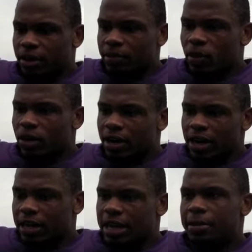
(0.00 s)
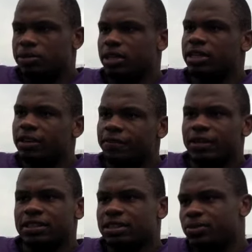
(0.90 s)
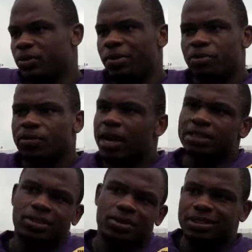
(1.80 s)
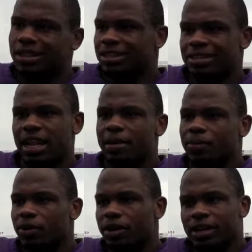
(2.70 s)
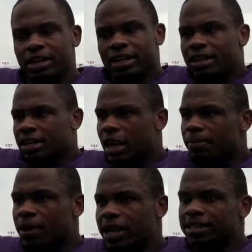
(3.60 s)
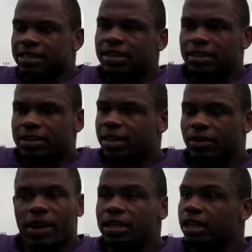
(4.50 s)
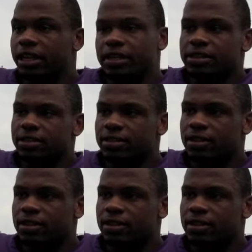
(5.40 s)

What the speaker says: more adapt to the defense because coming from high school, it's a lot more complex. So they're great leaders.